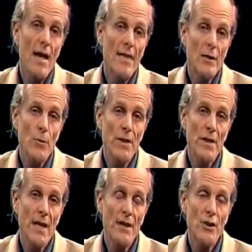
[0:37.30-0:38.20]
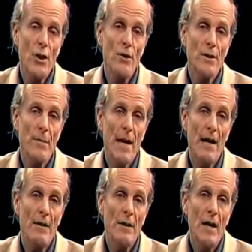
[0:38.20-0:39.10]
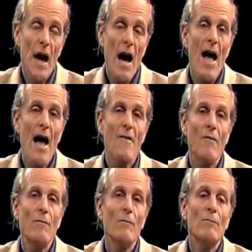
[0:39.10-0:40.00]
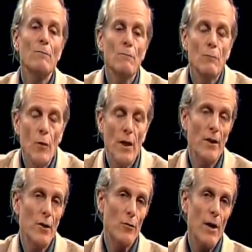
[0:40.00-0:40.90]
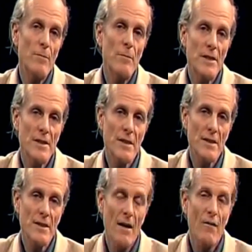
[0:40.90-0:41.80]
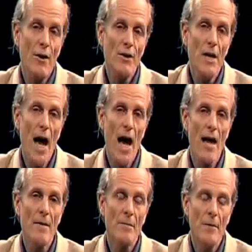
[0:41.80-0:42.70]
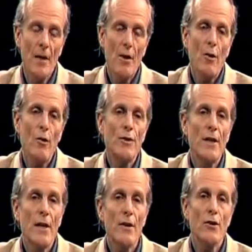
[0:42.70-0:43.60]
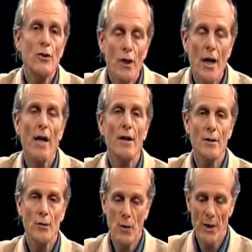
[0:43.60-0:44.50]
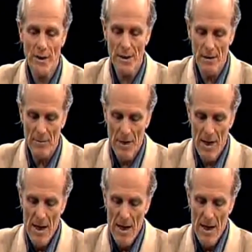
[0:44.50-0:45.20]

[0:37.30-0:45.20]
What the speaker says: And that's what tonight's show is about. I have one of the great mystics of our time who's here to share his wisdom.